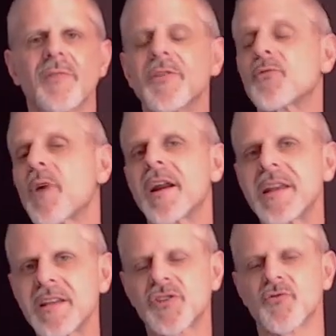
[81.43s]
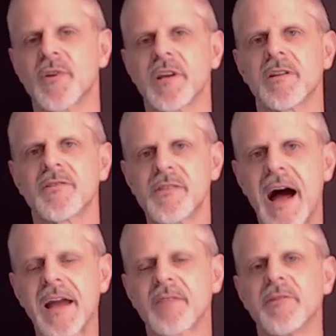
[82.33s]
throughout history,
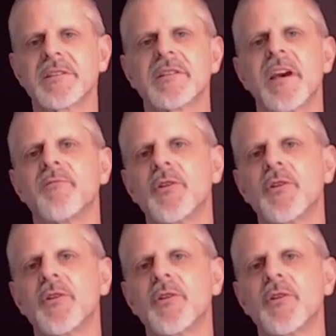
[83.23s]
documents have